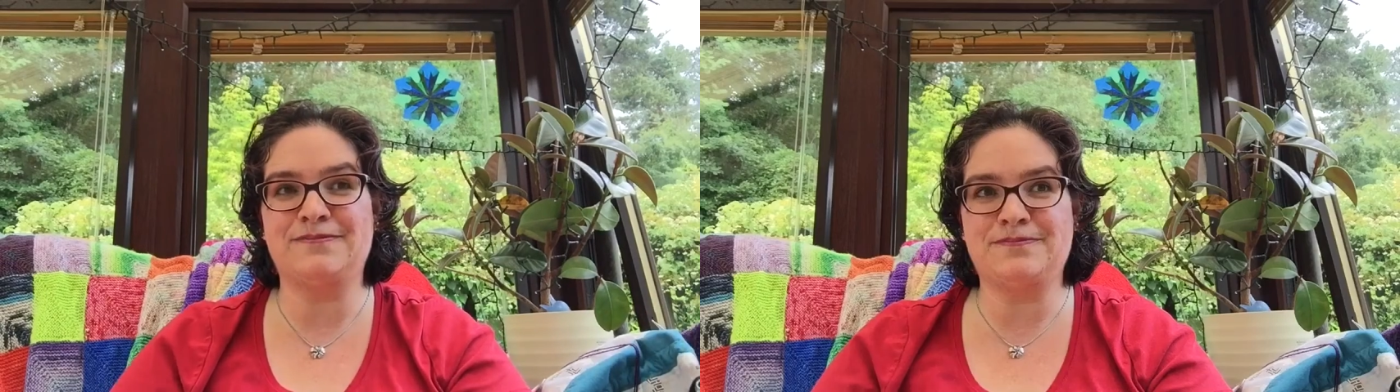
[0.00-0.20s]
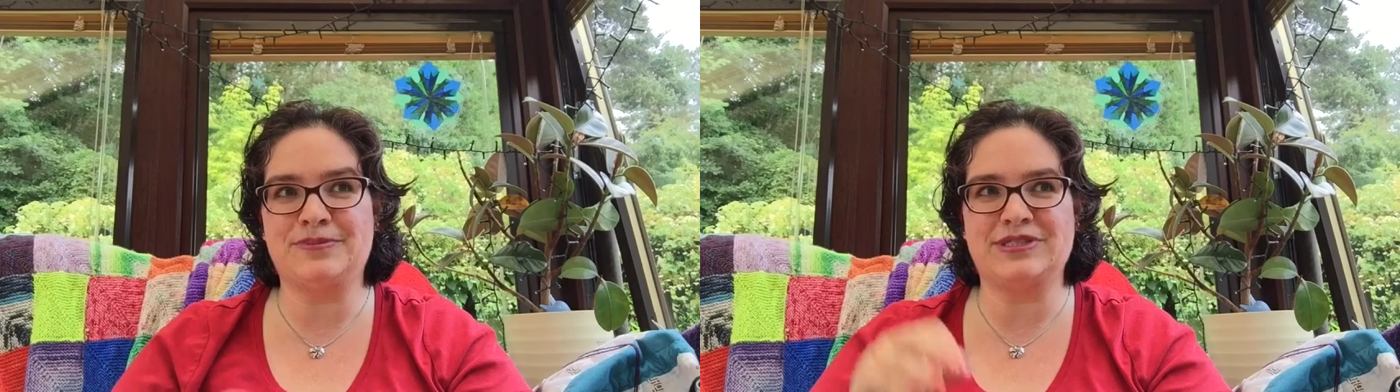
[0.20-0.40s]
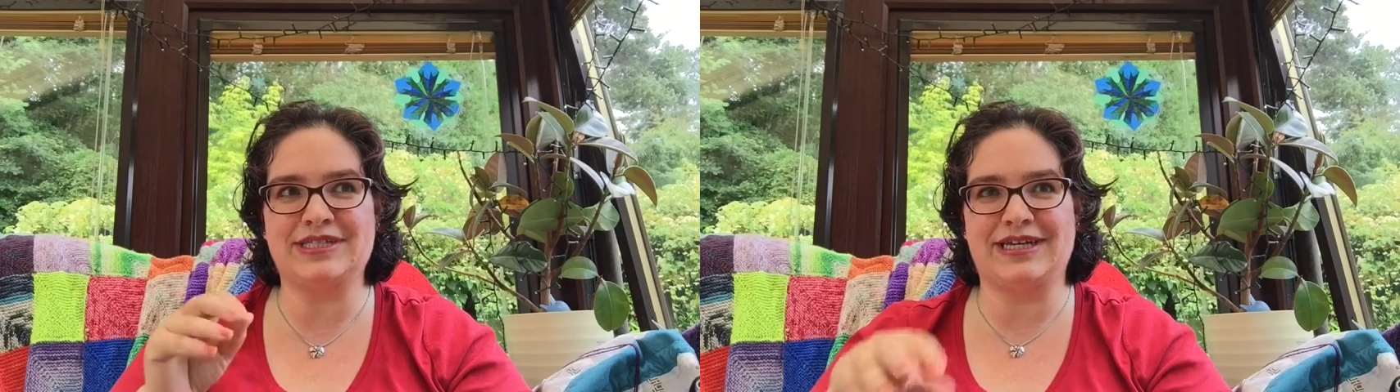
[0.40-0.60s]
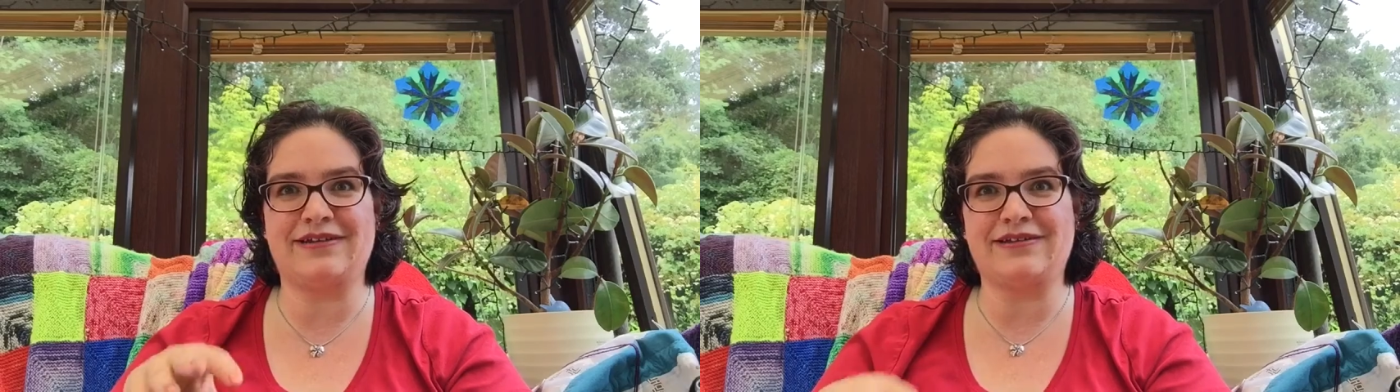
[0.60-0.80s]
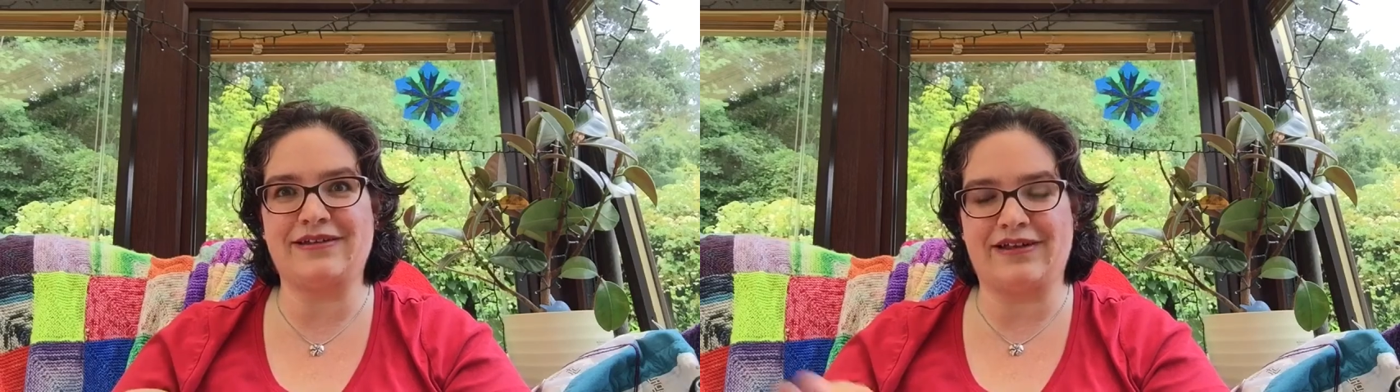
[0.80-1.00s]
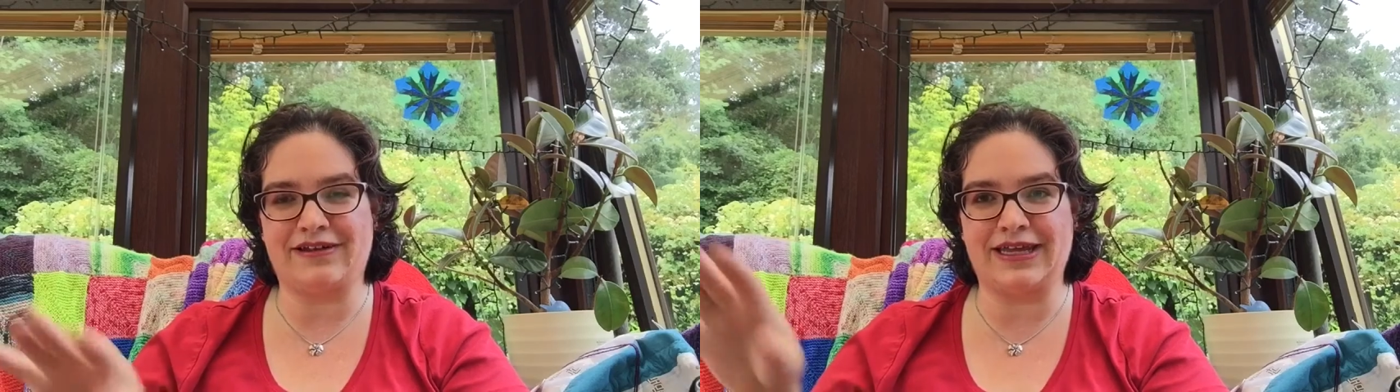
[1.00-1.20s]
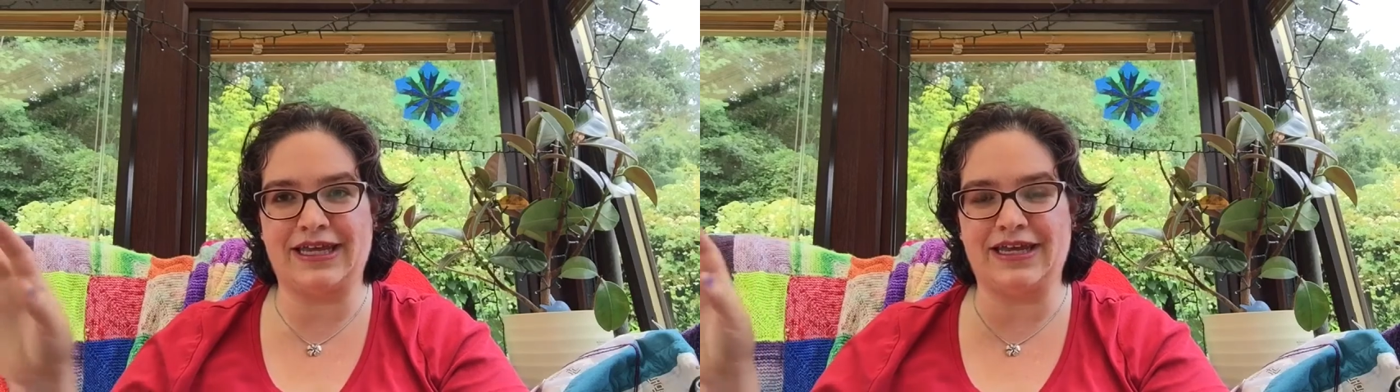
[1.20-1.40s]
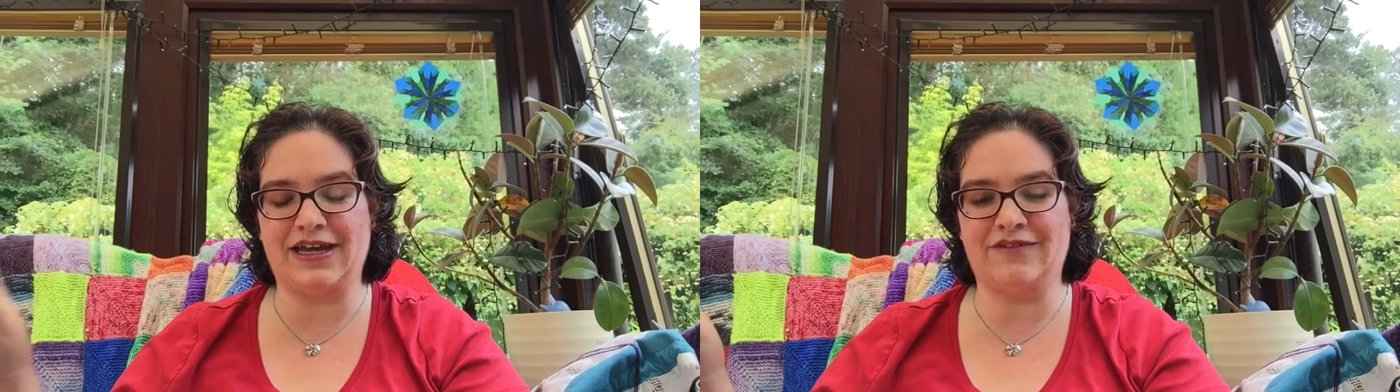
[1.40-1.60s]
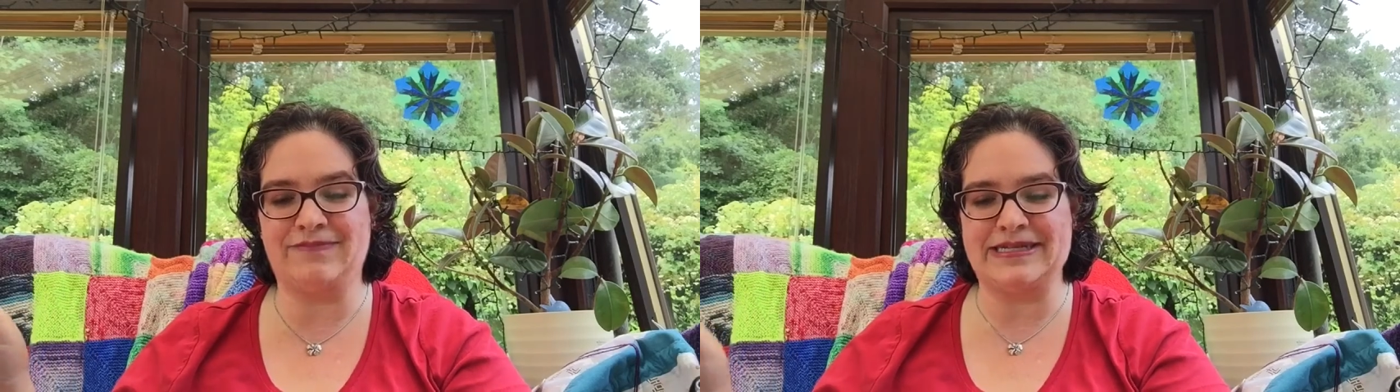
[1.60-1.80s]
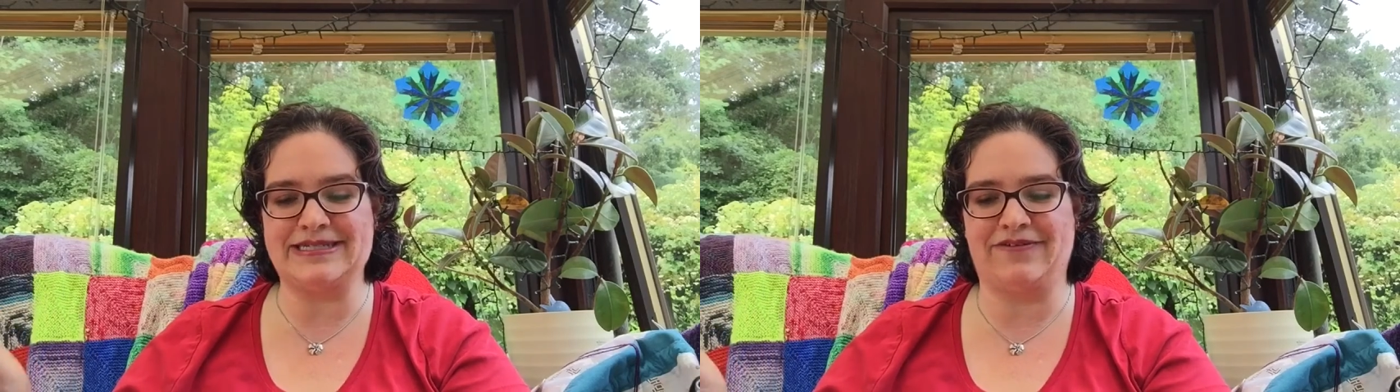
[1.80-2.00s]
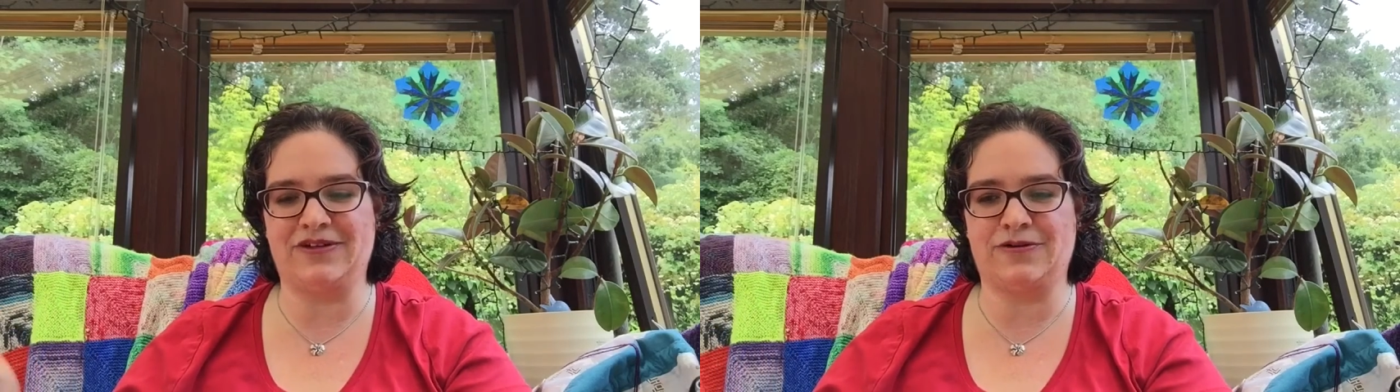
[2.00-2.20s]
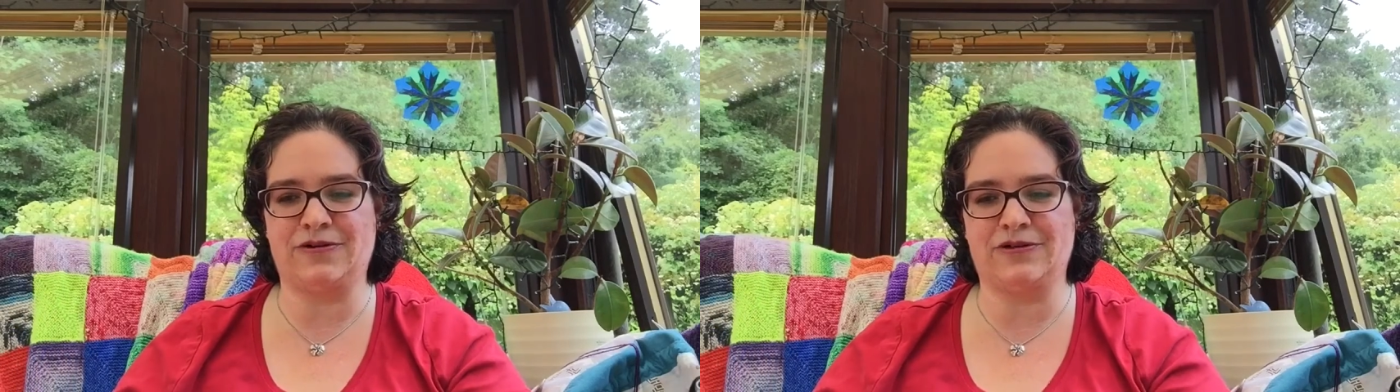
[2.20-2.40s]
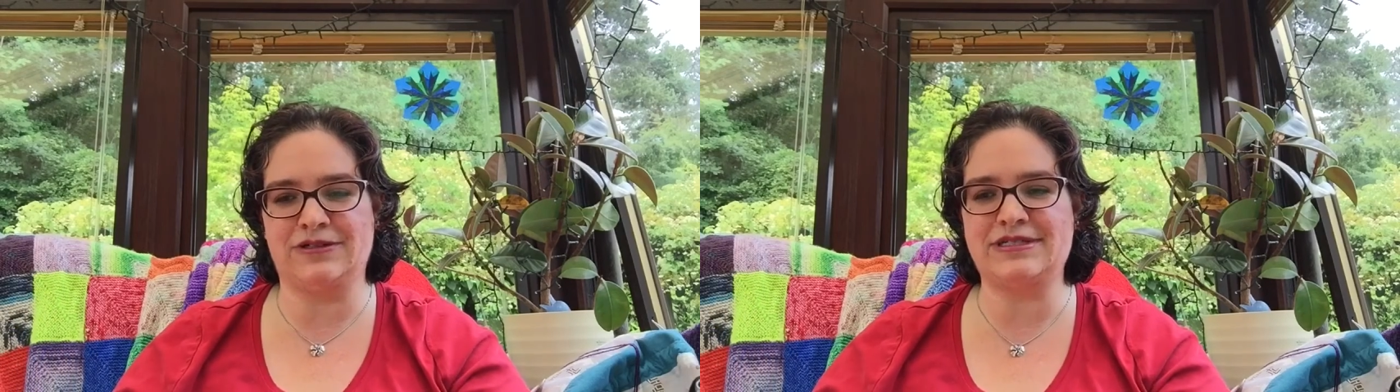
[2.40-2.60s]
particularly of my 7-year-old's